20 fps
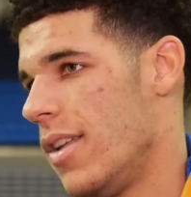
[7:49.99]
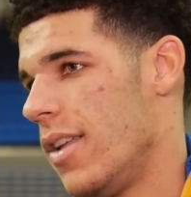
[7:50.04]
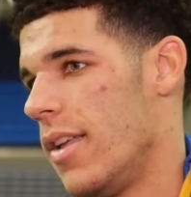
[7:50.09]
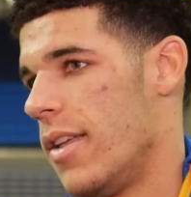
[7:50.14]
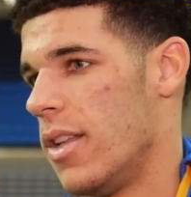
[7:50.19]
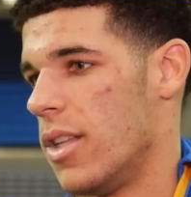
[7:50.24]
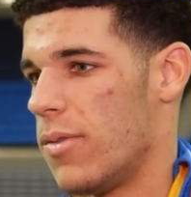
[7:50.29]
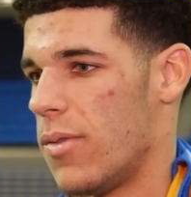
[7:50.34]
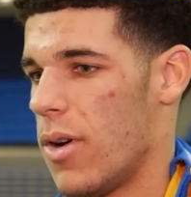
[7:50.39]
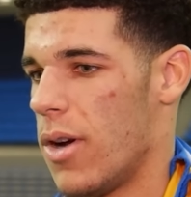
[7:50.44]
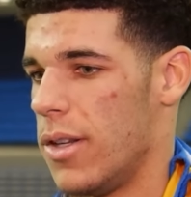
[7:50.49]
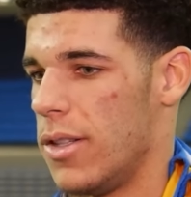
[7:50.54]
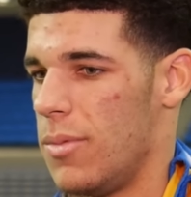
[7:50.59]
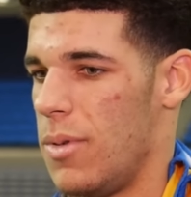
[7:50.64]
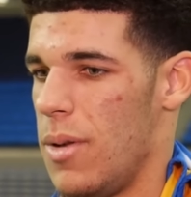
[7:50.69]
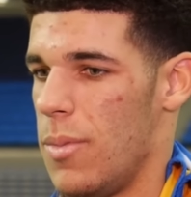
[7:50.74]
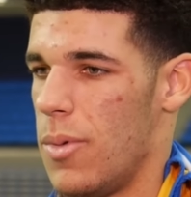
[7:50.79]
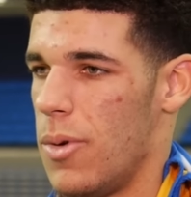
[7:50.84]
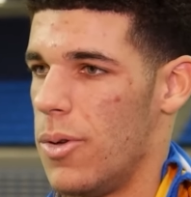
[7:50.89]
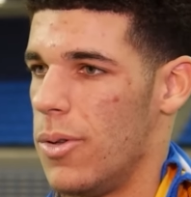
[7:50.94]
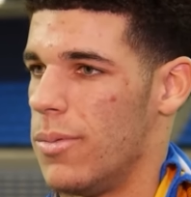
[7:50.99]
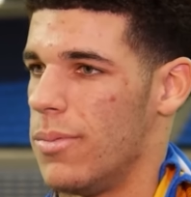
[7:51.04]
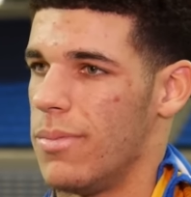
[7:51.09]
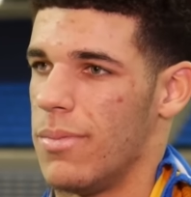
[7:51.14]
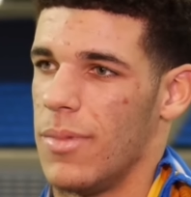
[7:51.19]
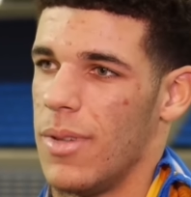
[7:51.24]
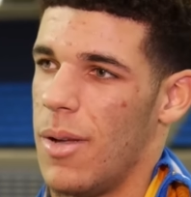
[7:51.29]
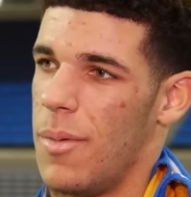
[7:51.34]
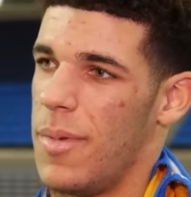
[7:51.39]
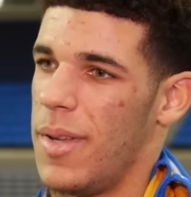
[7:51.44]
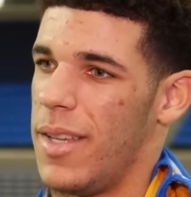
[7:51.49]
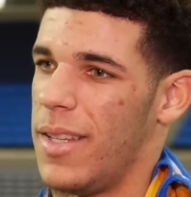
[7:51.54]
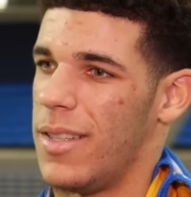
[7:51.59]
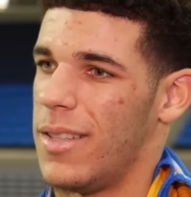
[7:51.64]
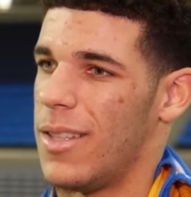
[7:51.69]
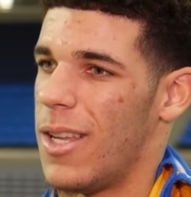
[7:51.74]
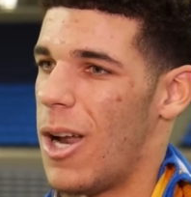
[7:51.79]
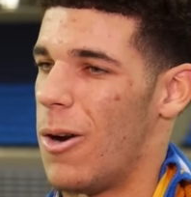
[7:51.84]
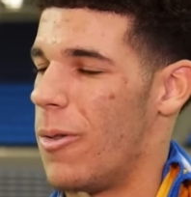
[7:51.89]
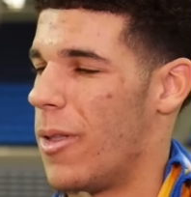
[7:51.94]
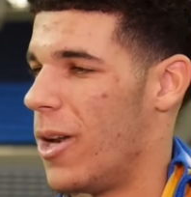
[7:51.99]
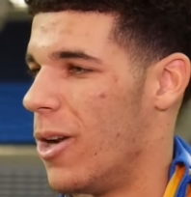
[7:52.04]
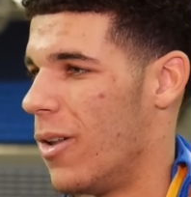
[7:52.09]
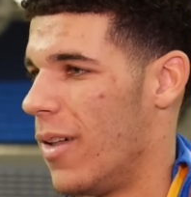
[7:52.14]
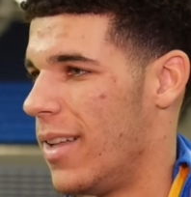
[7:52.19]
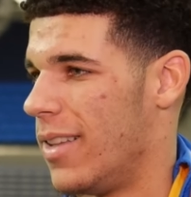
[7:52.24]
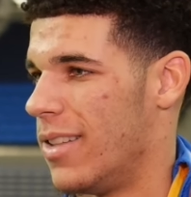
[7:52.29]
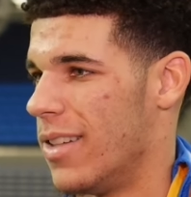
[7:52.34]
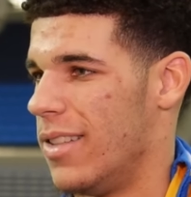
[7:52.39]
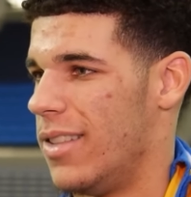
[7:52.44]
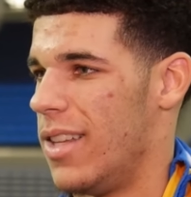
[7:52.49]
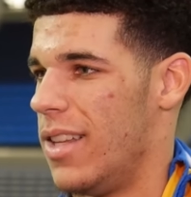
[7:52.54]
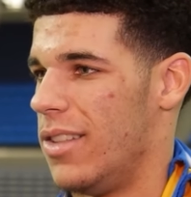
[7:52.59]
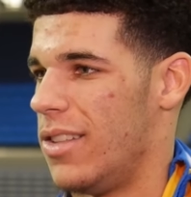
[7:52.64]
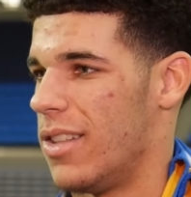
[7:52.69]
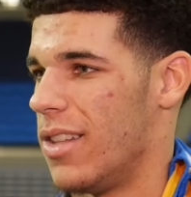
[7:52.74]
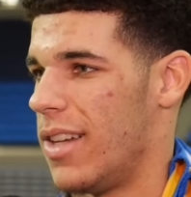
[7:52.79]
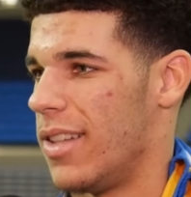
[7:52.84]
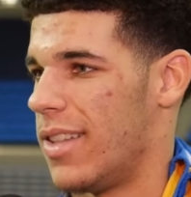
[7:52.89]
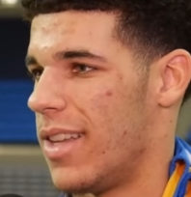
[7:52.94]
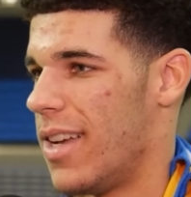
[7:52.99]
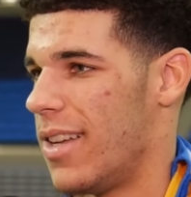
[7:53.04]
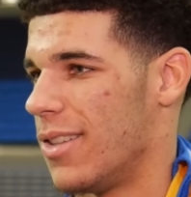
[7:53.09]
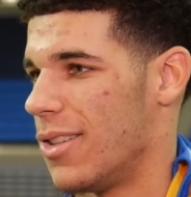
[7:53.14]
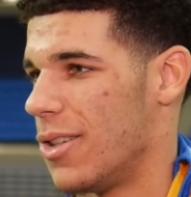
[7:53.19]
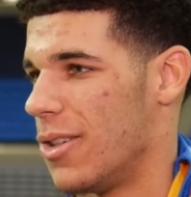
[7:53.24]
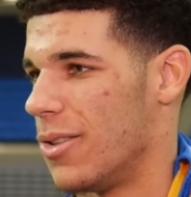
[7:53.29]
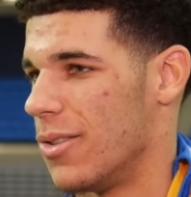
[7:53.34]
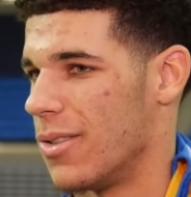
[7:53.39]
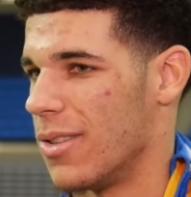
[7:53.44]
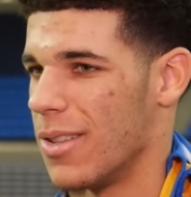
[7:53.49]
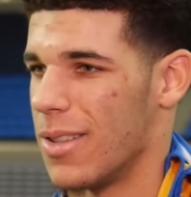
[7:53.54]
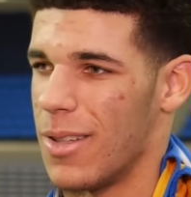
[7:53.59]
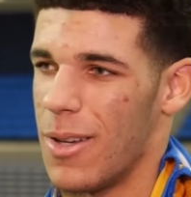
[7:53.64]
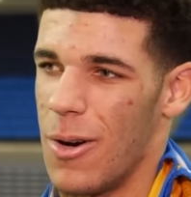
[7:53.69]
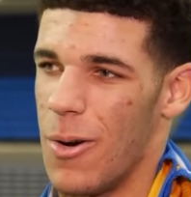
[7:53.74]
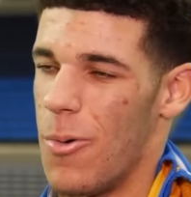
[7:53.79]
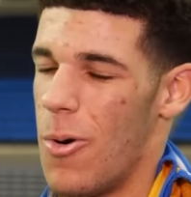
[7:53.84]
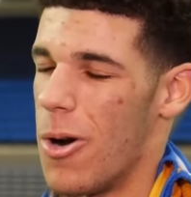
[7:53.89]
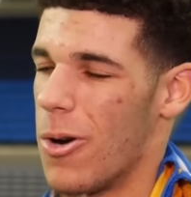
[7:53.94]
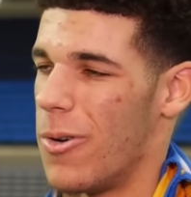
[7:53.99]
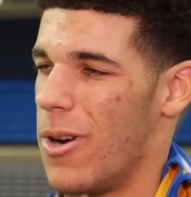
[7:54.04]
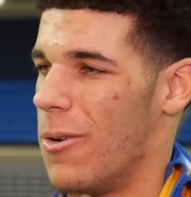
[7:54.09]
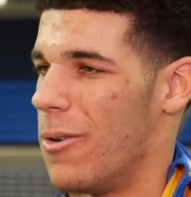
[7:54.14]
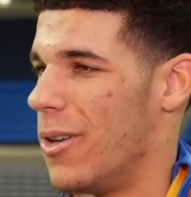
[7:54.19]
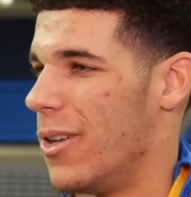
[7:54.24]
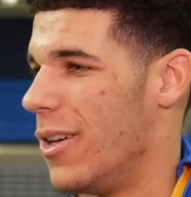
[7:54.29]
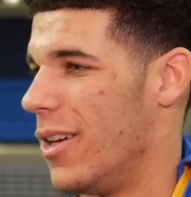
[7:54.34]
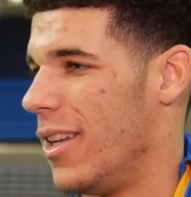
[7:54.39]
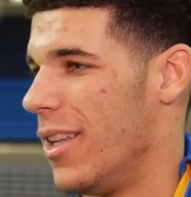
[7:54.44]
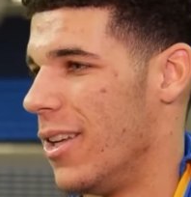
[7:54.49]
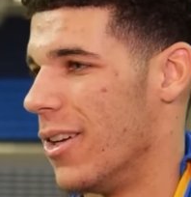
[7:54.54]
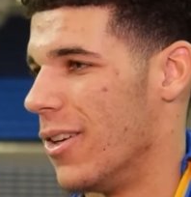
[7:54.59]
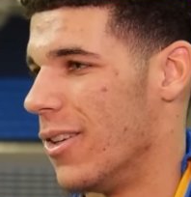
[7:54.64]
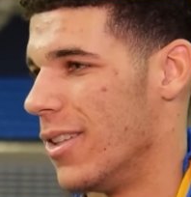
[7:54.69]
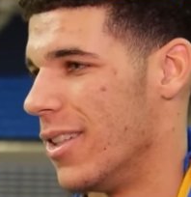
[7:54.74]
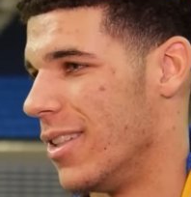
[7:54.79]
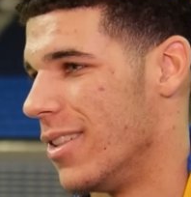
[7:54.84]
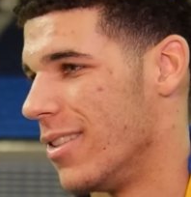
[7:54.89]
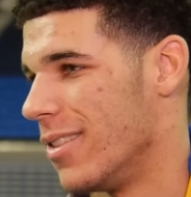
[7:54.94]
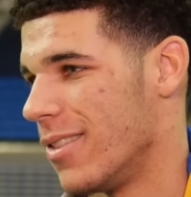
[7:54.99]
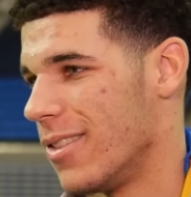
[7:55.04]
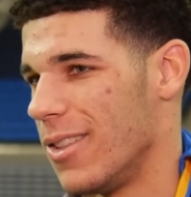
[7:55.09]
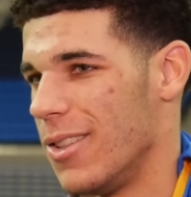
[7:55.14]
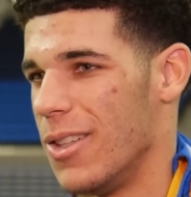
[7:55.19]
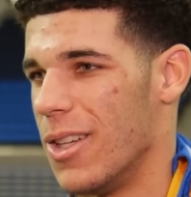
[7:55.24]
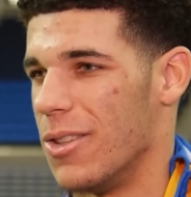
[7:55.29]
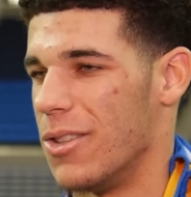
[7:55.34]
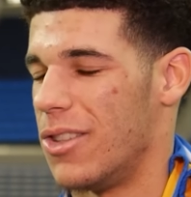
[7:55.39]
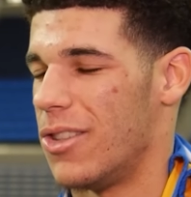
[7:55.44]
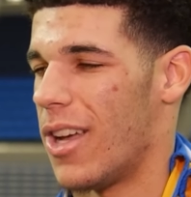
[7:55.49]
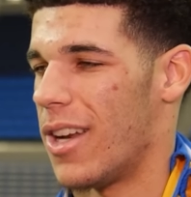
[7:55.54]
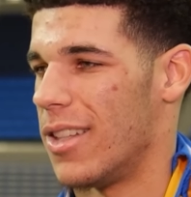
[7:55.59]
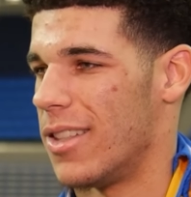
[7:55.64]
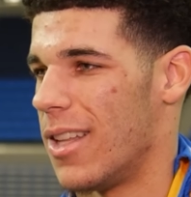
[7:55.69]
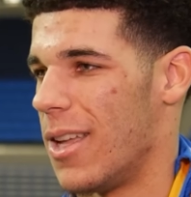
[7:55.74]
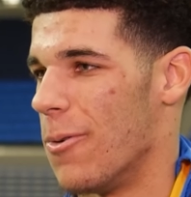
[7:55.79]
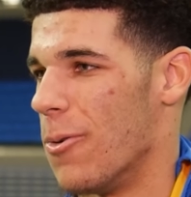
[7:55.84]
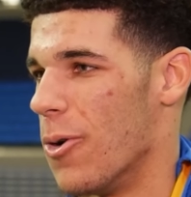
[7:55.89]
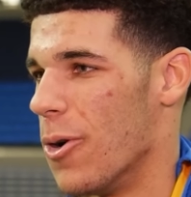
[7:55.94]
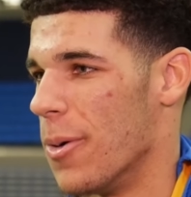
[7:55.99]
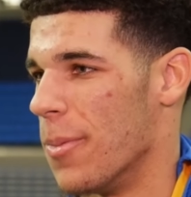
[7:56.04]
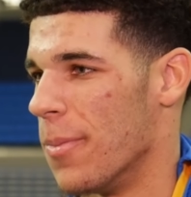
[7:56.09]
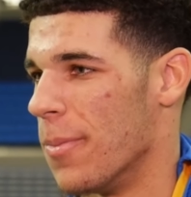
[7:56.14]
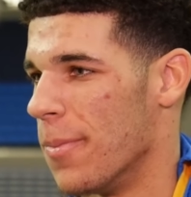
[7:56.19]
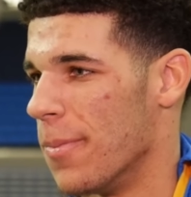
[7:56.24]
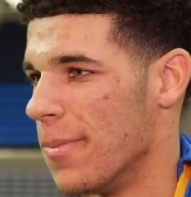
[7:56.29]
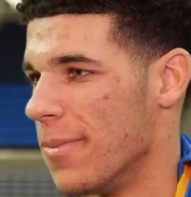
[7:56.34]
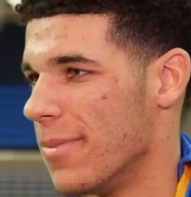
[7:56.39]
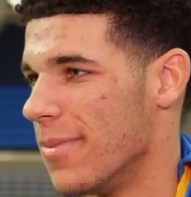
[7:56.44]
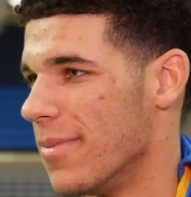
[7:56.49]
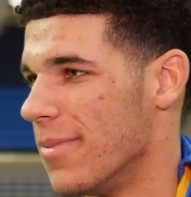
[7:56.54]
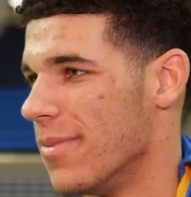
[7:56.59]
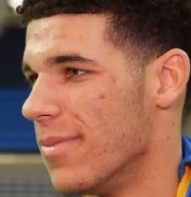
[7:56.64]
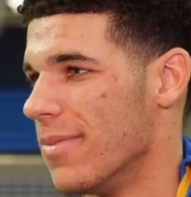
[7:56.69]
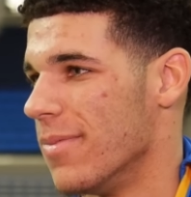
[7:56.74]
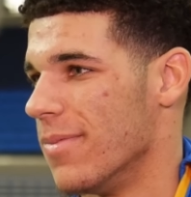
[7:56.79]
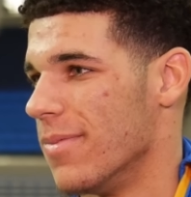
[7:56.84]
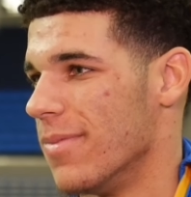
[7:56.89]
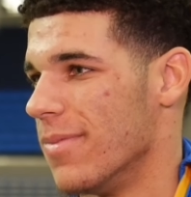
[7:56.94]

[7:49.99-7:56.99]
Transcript: And as far as people, I mean, I really don't like the attention like that, so I walk around with a hoodie on and, you know, just try to stay warm.